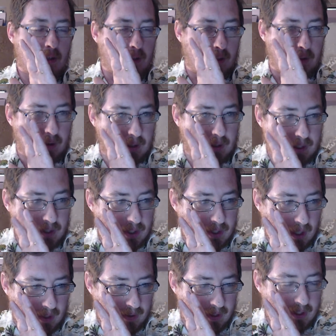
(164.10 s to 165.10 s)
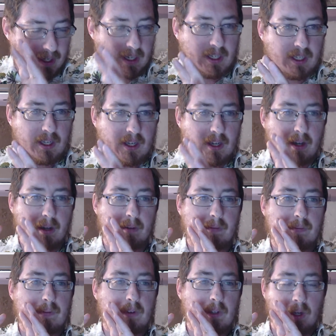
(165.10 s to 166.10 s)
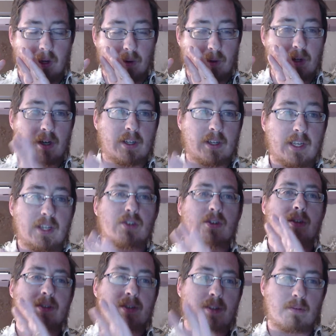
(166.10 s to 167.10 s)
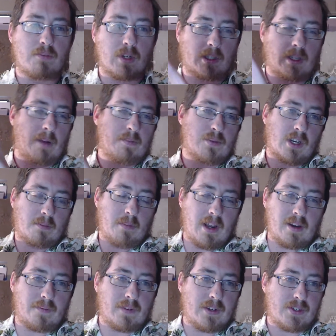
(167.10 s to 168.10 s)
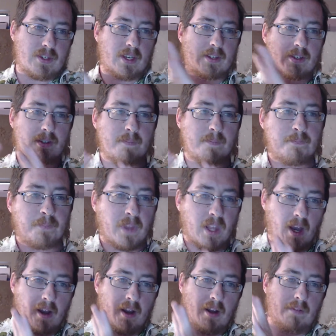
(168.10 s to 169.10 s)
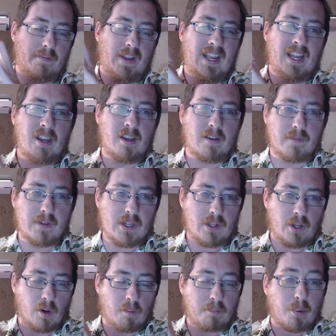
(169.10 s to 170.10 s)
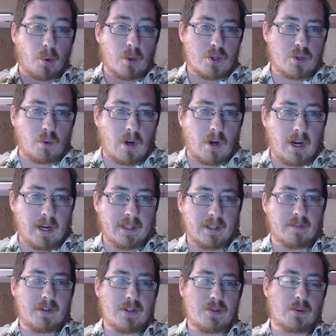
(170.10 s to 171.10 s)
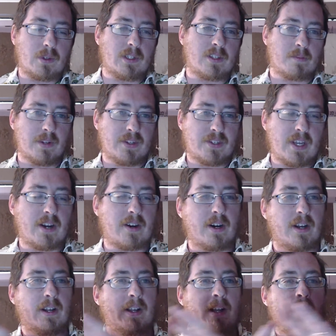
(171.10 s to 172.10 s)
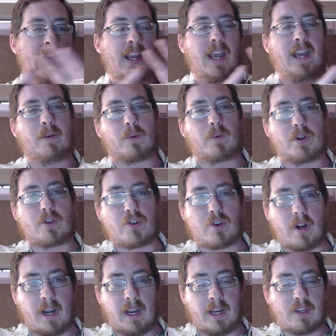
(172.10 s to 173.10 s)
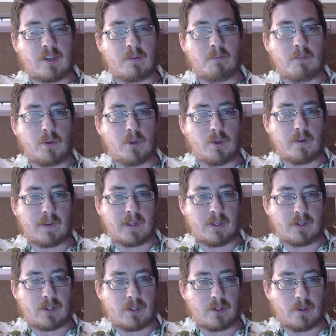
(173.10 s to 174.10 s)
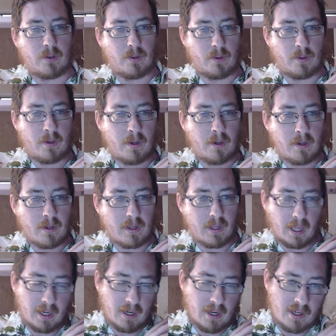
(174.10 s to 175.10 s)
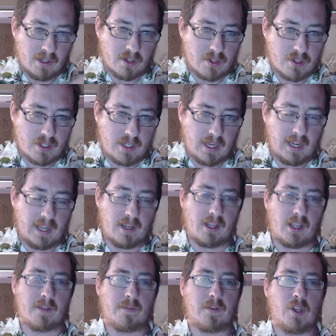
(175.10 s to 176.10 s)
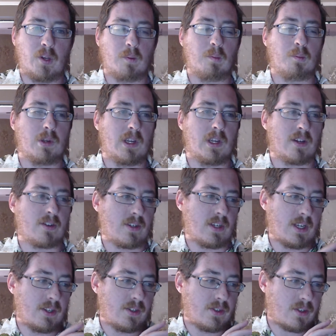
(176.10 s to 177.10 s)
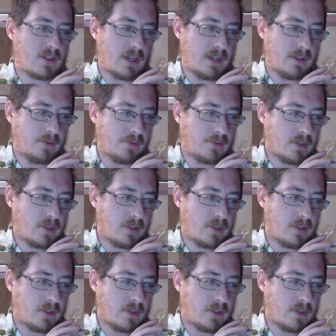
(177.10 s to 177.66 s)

this idea of Cartesian subject-object metaphysics, of bourgeois individualism, etc., and we're trying to move into an understanding of human beings as